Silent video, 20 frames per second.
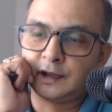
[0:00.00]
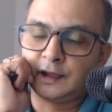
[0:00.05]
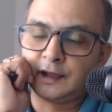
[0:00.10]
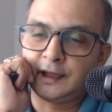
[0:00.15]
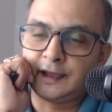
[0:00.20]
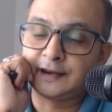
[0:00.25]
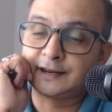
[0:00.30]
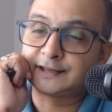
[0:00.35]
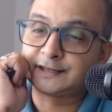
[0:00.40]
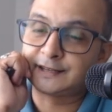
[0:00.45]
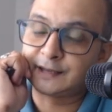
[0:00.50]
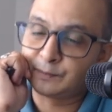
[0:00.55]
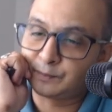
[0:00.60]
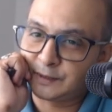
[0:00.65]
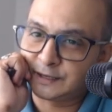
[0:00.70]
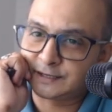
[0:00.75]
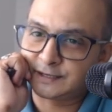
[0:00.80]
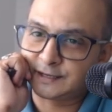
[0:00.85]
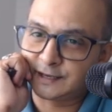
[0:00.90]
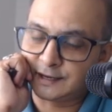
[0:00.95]
it
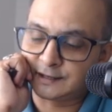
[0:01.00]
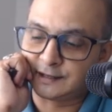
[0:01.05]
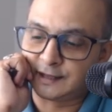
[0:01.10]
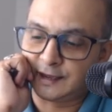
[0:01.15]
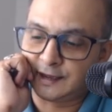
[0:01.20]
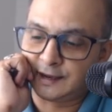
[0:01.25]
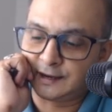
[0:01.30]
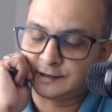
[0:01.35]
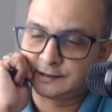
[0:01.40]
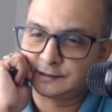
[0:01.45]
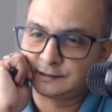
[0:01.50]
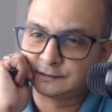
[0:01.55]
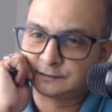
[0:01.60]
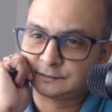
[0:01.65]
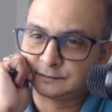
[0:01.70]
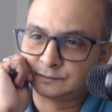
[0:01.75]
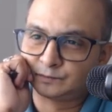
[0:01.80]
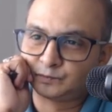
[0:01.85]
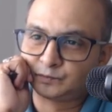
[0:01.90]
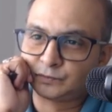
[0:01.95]
simply says that
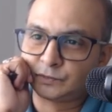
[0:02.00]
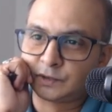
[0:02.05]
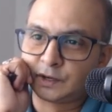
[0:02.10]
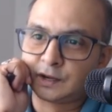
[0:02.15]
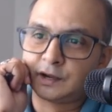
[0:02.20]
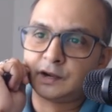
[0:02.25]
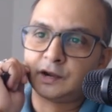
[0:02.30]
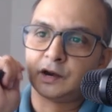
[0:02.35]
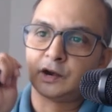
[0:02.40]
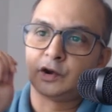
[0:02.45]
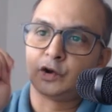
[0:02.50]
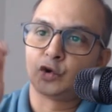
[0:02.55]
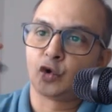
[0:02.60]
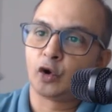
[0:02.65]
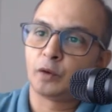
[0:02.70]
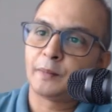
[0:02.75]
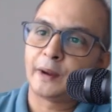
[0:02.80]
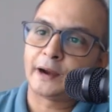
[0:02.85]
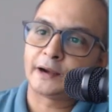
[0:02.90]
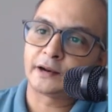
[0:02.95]

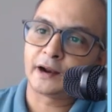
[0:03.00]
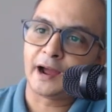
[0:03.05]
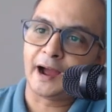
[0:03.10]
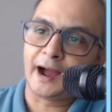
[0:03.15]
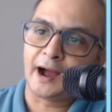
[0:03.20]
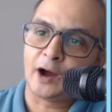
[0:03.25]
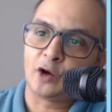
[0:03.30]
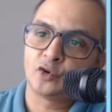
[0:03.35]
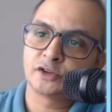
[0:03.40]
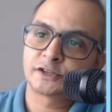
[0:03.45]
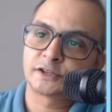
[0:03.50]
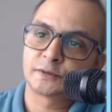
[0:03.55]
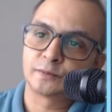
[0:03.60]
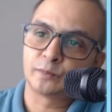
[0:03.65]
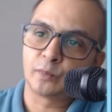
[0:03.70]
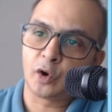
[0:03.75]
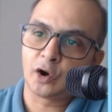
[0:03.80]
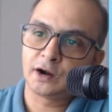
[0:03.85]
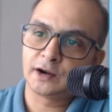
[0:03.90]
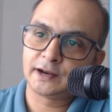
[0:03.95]
no matter how
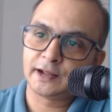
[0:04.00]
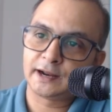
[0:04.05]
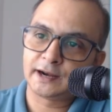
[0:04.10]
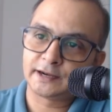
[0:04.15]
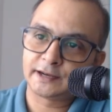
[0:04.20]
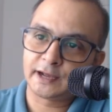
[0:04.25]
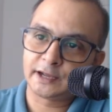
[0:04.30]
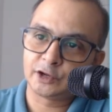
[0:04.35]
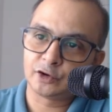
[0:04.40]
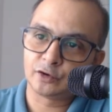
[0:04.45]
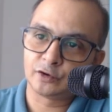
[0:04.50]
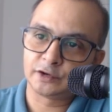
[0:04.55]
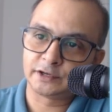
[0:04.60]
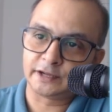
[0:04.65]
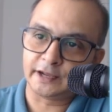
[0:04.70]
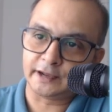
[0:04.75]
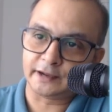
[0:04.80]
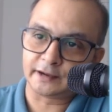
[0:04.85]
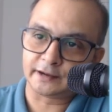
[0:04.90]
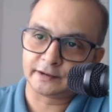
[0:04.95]
small delta you will
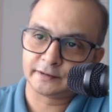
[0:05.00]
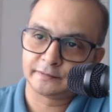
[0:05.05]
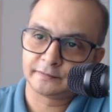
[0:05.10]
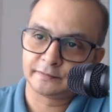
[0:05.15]
take,